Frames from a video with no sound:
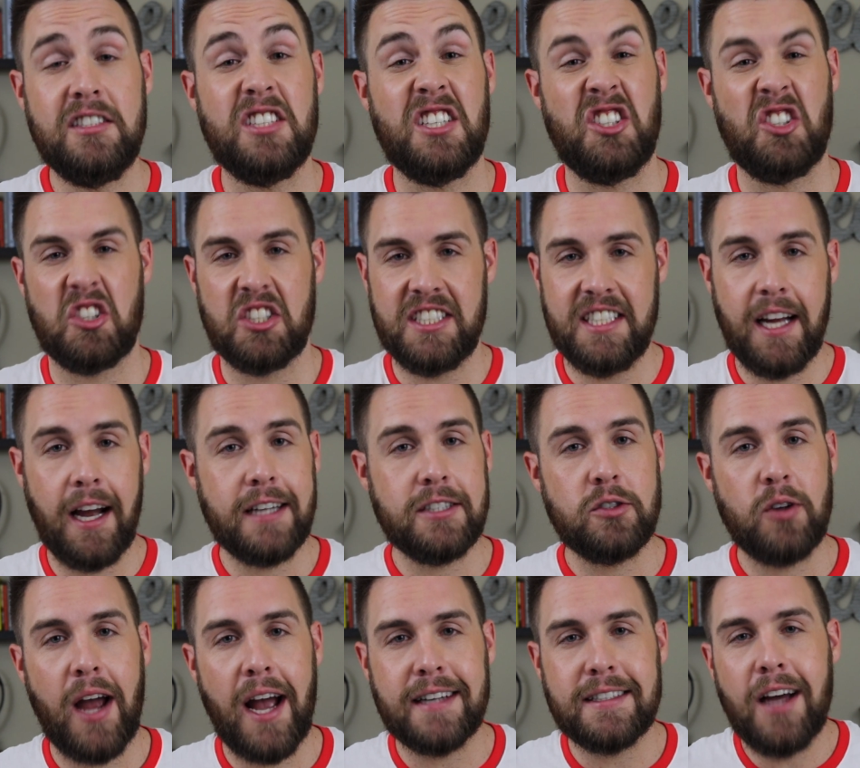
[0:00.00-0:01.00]
and your GI
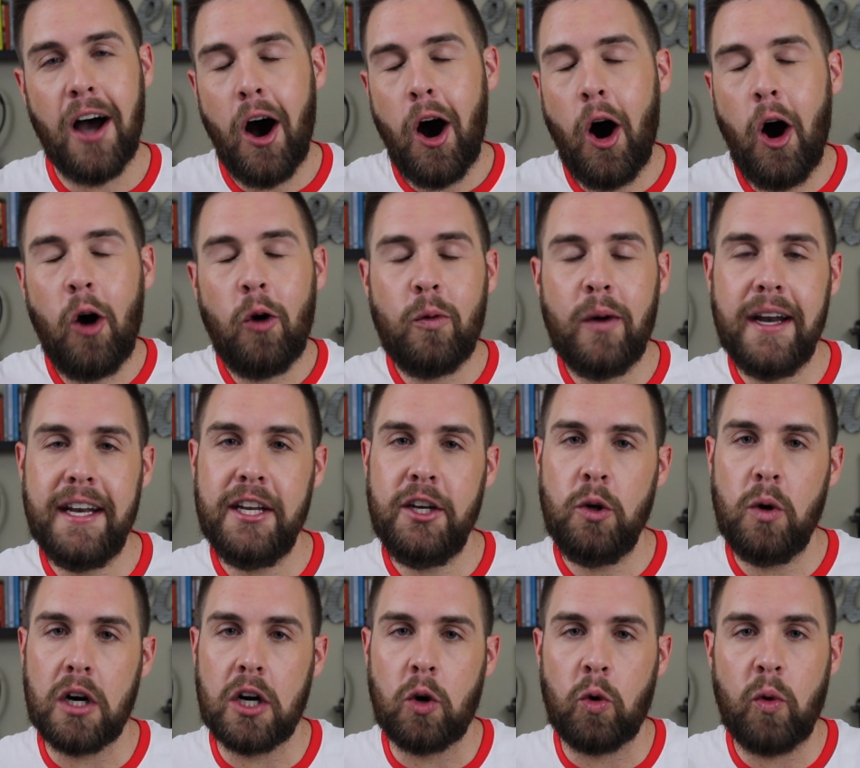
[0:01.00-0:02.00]
tract already
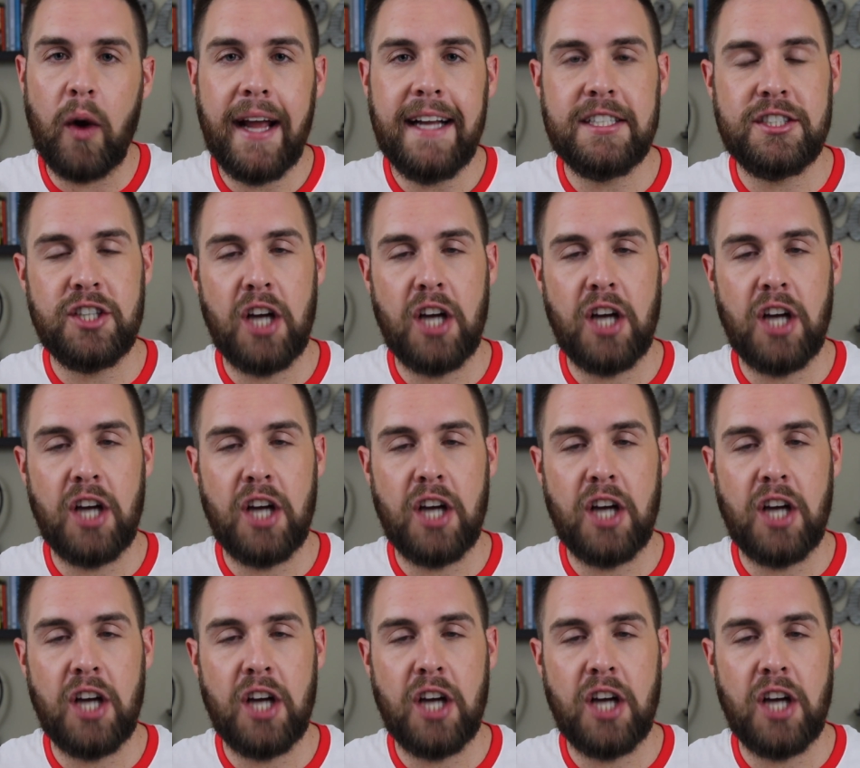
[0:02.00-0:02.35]
do a great